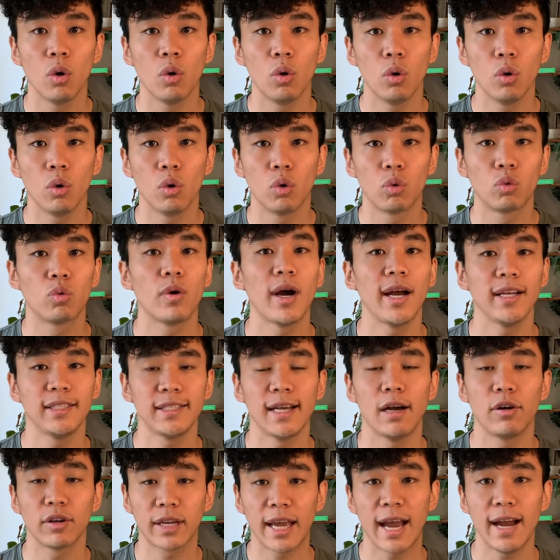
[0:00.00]
or write
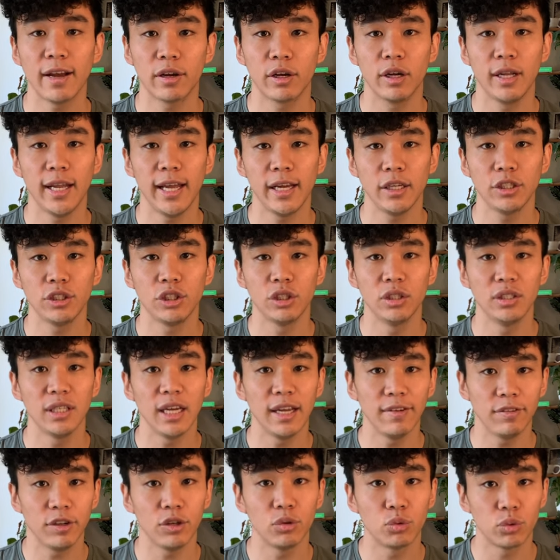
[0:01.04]
out calculations
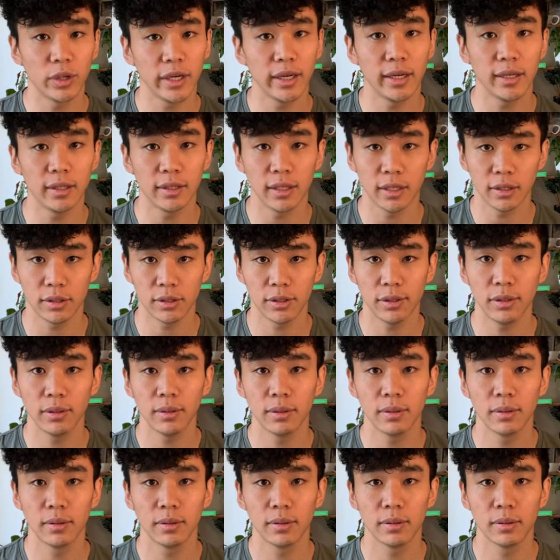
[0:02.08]
if you really need to.